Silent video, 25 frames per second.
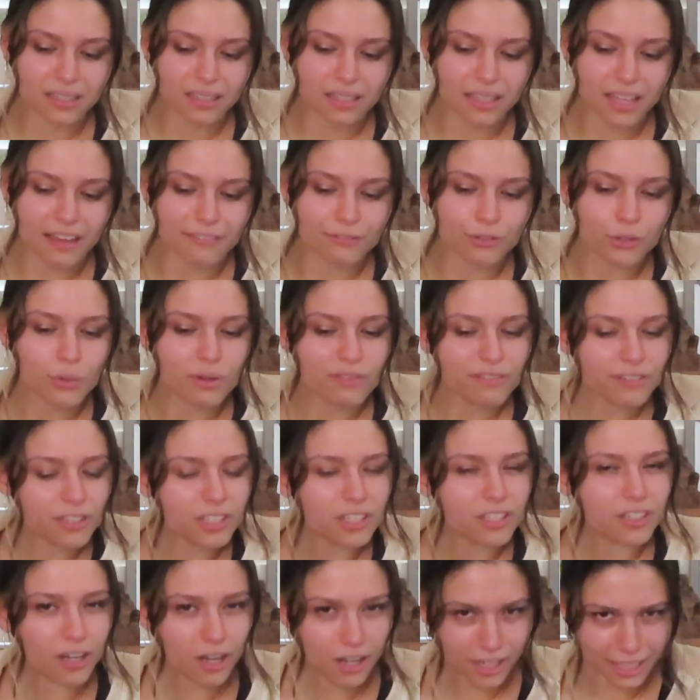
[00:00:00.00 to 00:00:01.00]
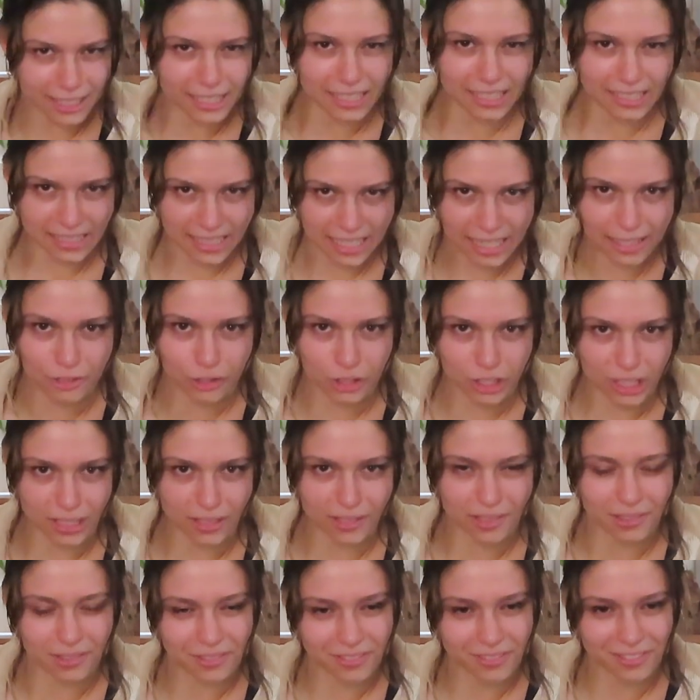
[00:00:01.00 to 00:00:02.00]
have you ever gotten
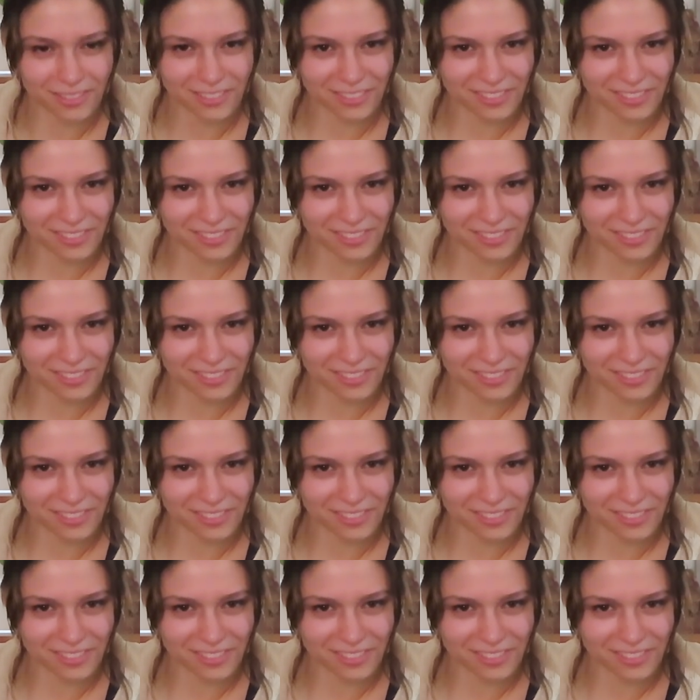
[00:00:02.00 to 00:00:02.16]
attention?